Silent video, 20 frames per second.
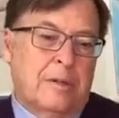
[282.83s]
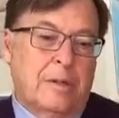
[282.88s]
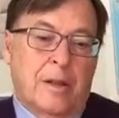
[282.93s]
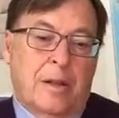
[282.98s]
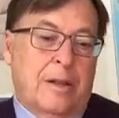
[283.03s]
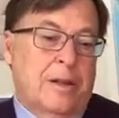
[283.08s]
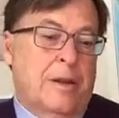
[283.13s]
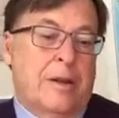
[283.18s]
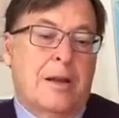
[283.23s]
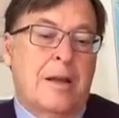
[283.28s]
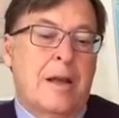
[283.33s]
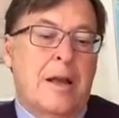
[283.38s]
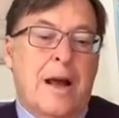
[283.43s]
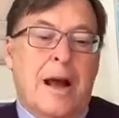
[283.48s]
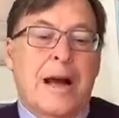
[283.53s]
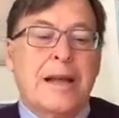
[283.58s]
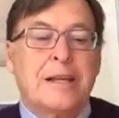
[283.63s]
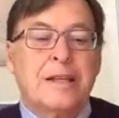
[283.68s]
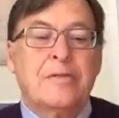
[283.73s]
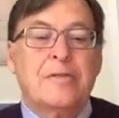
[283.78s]
not that
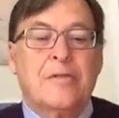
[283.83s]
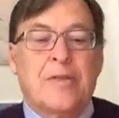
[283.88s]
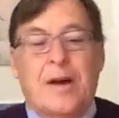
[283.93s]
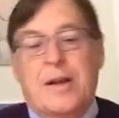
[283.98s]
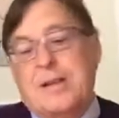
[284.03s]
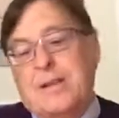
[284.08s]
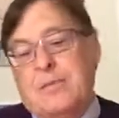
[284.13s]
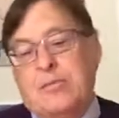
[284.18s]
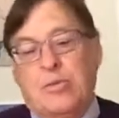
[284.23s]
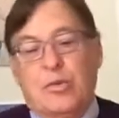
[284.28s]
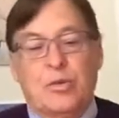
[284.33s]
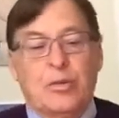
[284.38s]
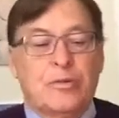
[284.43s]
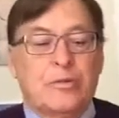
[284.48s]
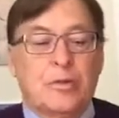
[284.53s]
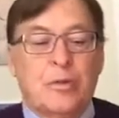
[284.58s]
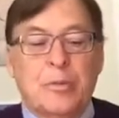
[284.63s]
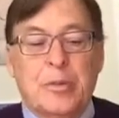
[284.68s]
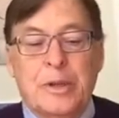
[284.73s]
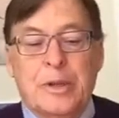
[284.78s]
I didn't find them
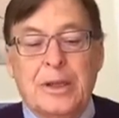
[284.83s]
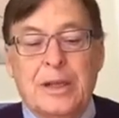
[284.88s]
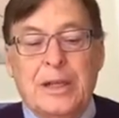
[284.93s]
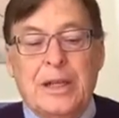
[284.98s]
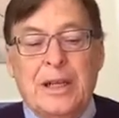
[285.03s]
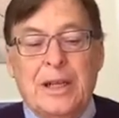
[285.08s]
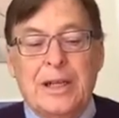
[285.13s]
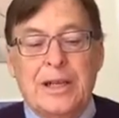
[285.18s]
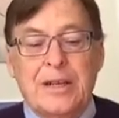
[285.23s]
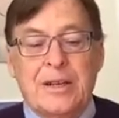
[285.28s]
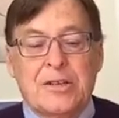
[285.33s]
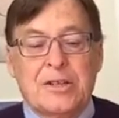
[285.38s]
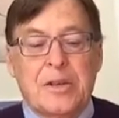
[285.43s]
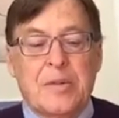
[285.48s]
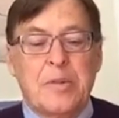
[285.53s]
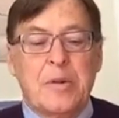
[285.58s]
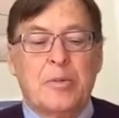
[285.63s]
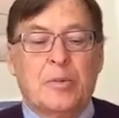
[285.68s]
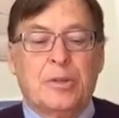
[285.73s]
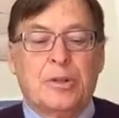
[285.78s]
beautiful, but
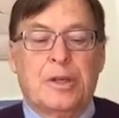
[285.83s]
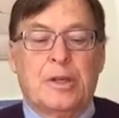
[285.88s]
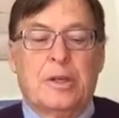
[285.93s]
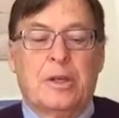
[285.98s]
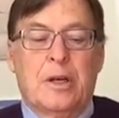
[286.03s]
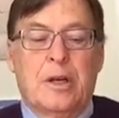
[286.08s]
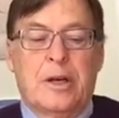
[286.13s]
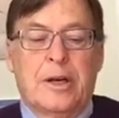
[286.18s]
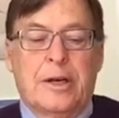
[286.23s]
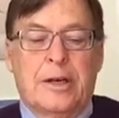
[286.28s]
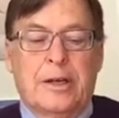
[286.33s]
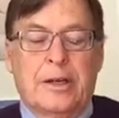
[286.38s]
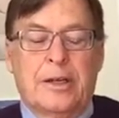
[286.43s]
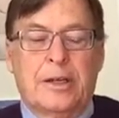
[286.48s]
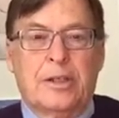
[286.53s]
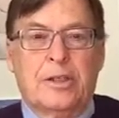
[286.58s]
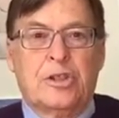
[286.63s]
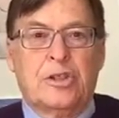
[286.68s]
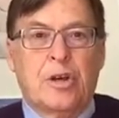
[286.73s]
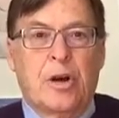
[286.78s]
some people did
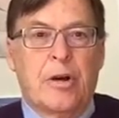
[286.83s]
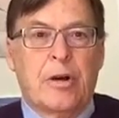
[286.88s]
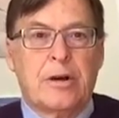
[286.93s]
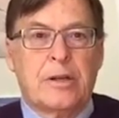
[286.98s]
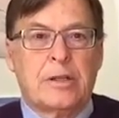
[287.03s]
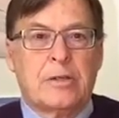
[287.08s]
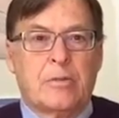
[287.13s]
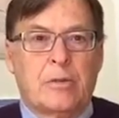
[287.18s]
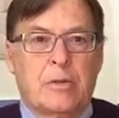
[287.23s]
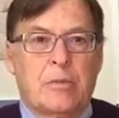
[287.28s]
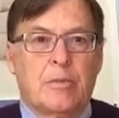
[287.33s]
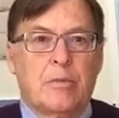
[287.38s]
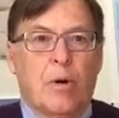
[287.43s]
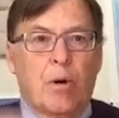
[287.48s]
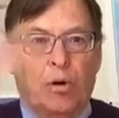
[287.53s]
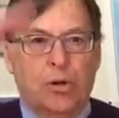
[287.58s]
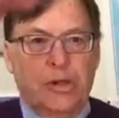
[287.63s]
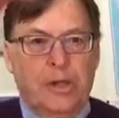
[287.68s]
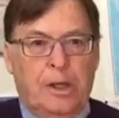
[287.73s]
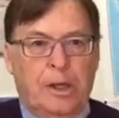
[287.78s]
charts with
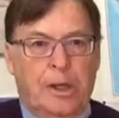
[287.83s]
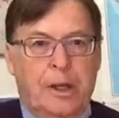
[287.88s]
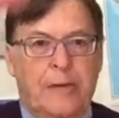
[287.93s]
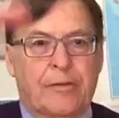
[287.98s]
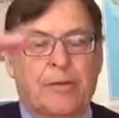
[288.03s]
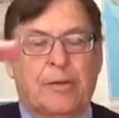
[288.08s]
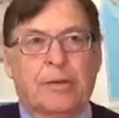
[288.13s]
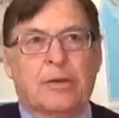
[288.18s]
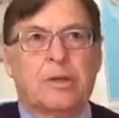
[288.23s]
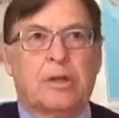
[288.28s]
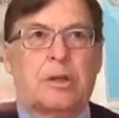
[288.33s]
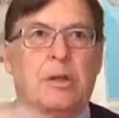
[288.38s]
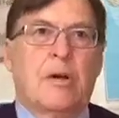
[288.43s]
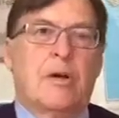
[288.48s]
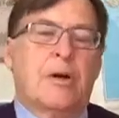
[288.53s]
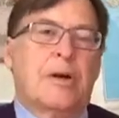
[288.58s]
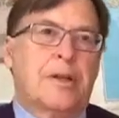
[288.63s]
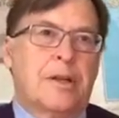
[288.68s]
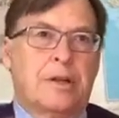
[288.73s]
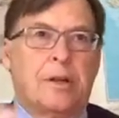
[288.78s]
multi levels and
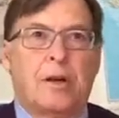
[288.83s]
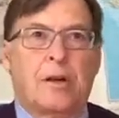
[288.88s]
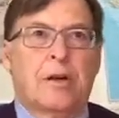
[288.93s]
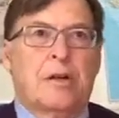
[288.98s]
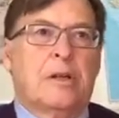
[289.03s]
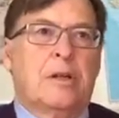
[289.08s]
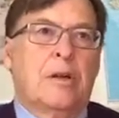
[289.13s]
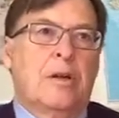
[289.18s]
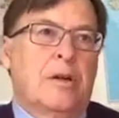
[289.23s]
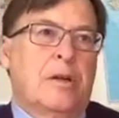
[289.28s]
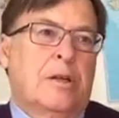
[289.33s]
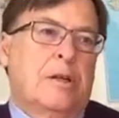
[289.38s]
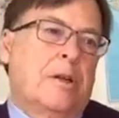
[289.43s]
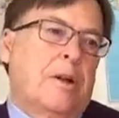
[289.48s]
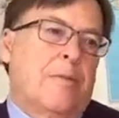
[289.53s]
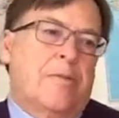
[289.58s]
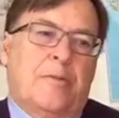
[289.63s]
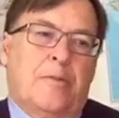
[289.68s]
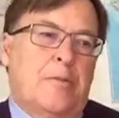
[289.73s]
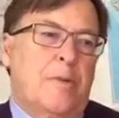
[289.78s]
on and on and on and
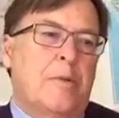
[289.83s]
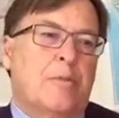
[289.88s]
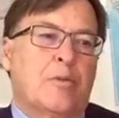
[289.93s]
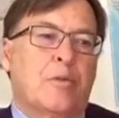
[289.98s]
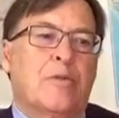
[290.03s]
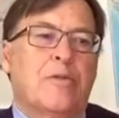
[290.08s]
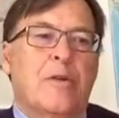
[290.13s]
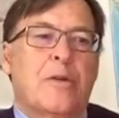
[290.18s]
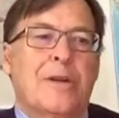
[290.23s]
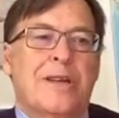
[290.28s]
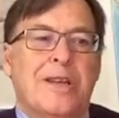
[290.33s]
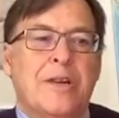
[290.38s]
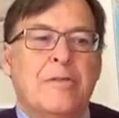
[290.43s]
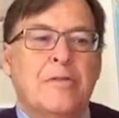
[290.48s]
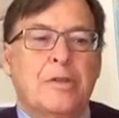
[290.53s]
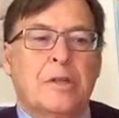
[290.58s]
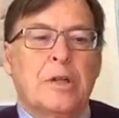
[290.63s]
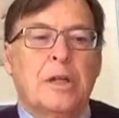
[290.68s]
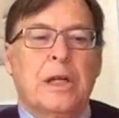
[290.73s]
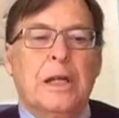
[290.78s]
on. People were very
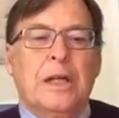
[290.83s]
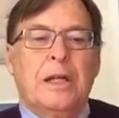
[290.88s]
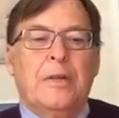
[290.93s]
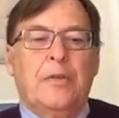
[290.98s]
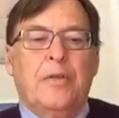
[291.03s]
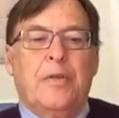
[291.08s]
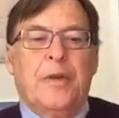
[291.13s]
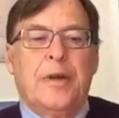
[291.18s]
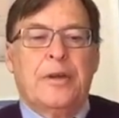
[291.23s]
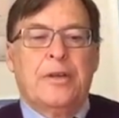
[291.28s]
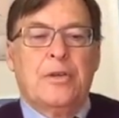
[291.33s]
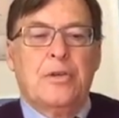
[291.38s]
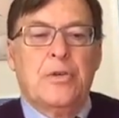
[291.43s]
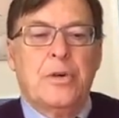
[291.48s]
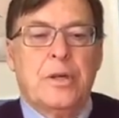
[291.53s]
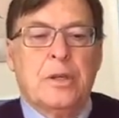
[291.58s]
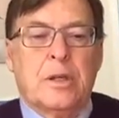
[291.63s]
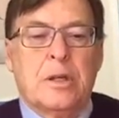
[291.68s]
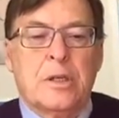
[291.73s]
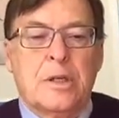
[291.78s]
gifted at
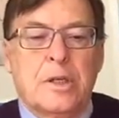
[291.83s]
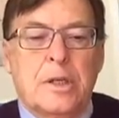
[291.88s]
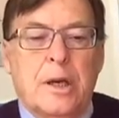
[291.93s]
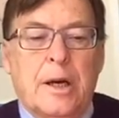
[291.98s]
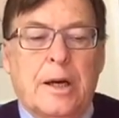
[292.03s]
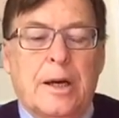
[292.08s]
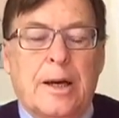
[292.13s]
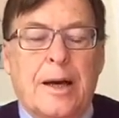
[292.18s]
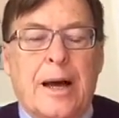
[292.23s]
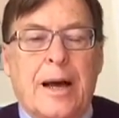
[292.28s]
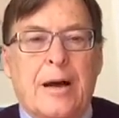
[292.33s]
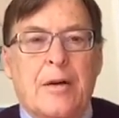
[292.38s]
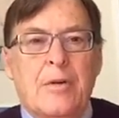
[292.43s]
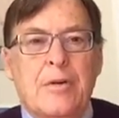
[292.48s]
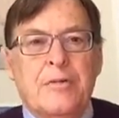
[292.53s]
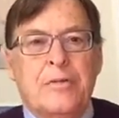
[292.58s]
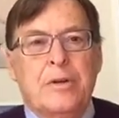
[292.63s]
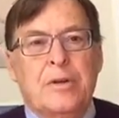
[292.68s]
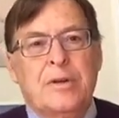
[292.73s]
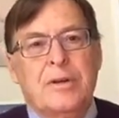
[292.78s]
doing this.
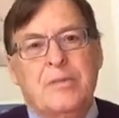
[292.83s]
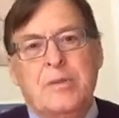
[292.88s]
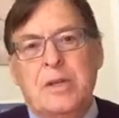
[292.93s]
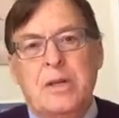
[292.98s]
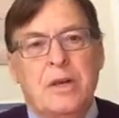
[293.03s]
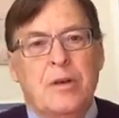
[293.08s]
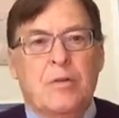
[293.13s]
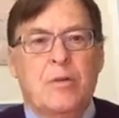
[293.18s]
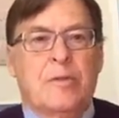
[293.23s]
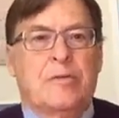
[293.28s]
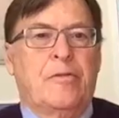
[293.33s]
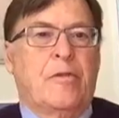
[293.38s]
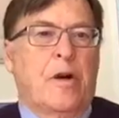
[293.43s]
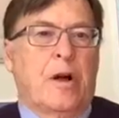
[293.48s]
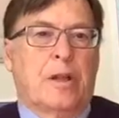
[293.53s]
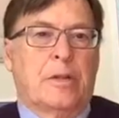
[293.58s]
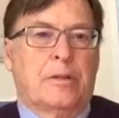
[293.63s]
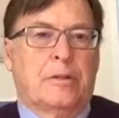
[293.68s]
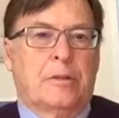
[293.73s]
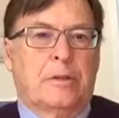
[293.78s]
However, I mean, no one
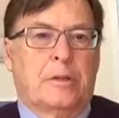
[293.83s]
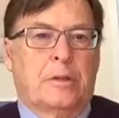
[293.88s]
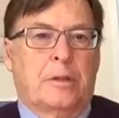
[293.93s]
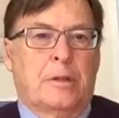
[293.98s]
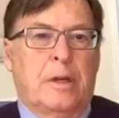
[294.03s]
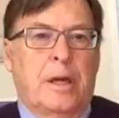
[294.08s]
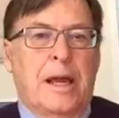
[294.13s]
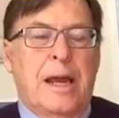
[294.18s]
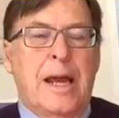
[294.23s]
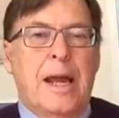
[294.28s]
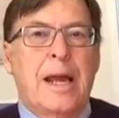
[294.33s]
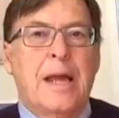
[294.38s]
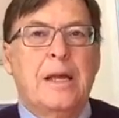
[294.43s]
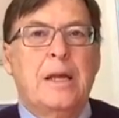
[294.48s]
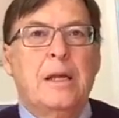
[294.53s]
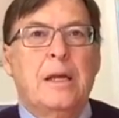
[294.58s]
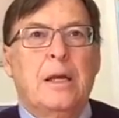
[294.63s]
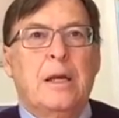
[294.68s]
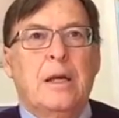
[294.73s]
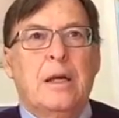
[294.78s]
followed it,
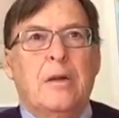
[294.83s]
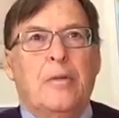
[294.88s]
and